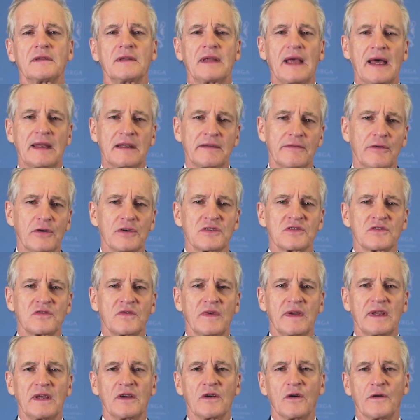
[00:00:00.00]

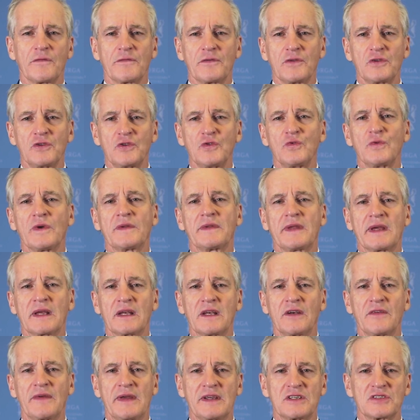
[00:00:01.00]
anniversary of the UN
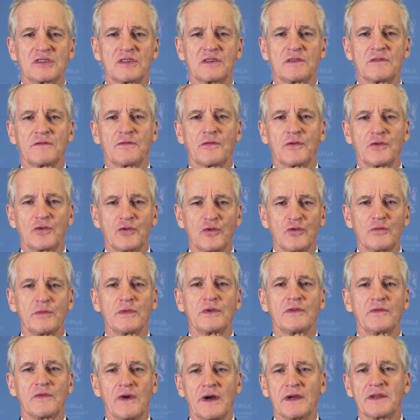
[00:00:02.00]
Declaration for
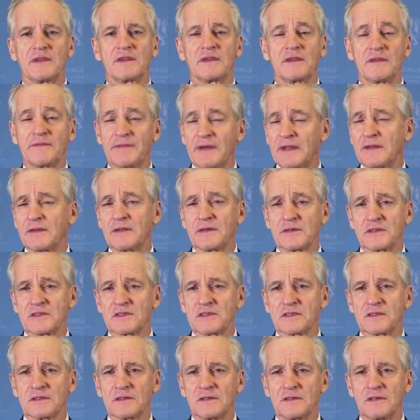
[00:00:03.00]
Human Rights
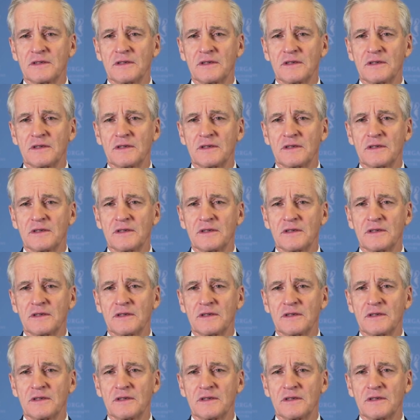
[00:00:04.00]
Defenders.